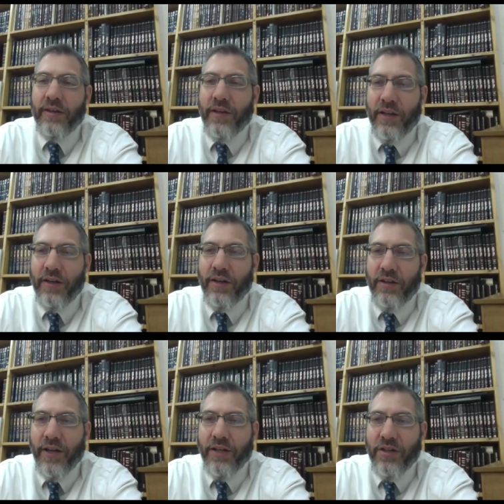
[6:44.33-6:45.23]
in
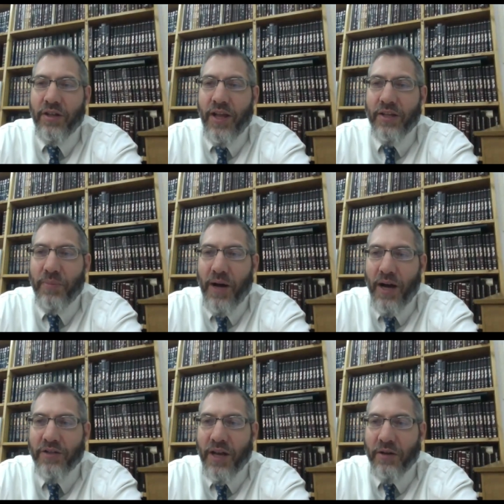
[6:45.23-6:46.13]
a nice glass
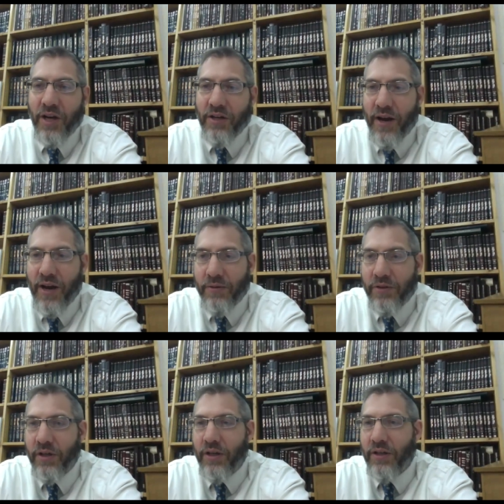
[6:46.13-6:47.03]
box outside your
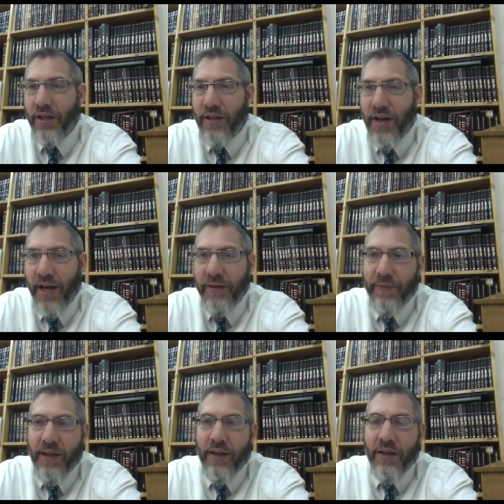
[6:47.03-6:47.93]
house, like tonight,
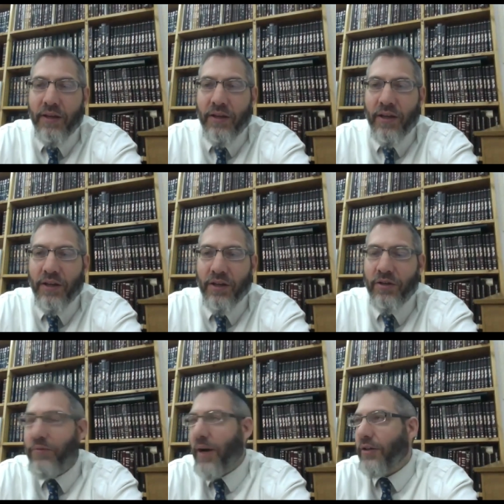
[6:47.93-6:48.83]
and
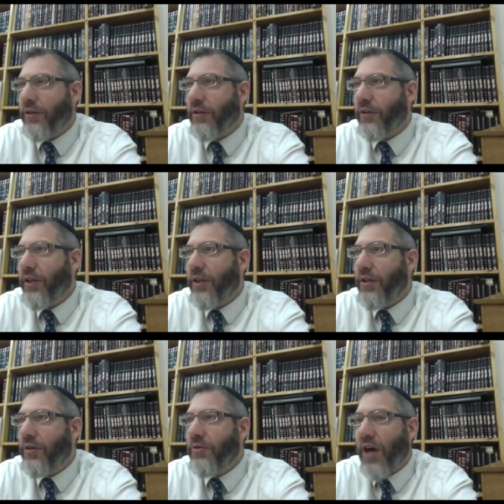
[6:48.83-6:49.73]
you regularly
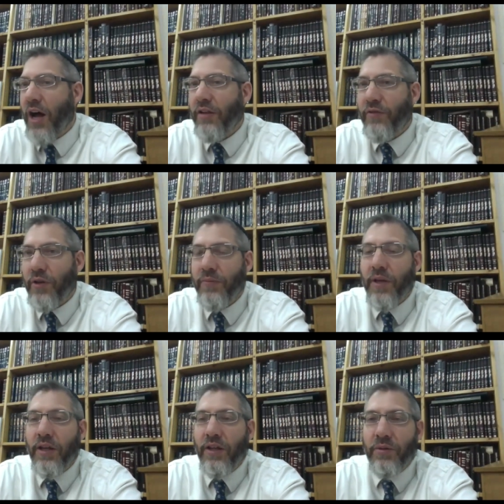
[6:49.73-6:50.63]
use olive oil,
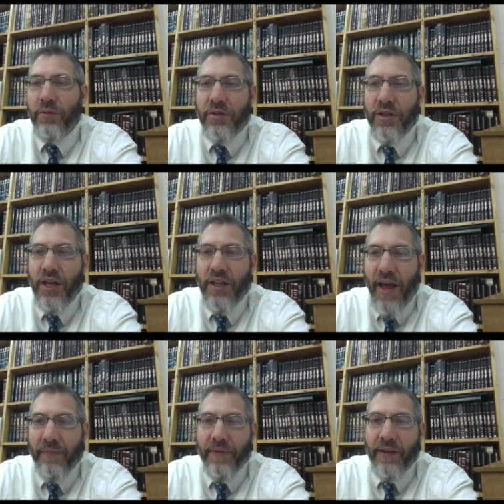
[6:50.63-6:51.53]
you'll see
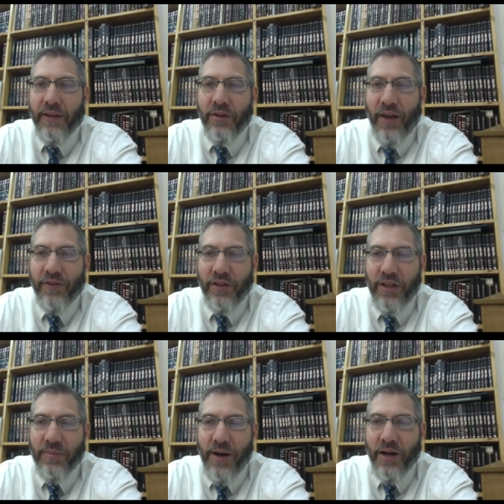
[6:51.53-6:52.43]
that you'll have to
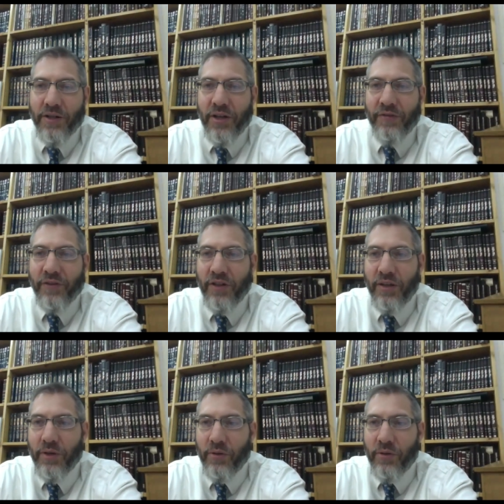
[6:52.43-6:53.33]
clean the box. You'll have to
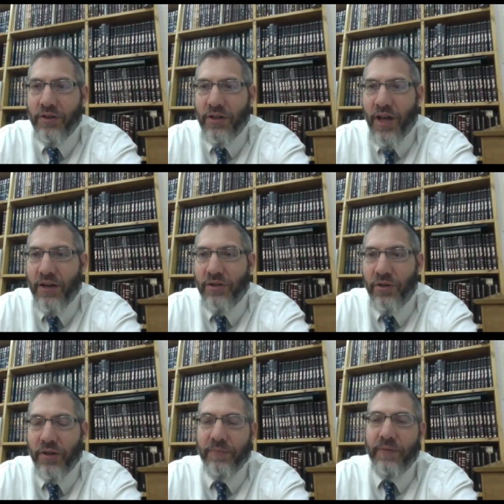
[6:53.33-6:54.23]
clean menorah. There's a lot of
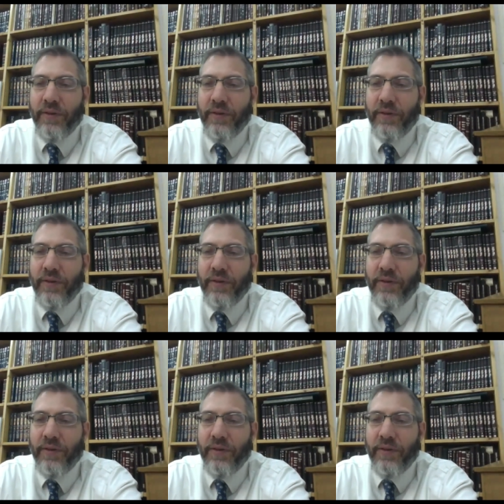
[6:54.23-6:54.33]
soot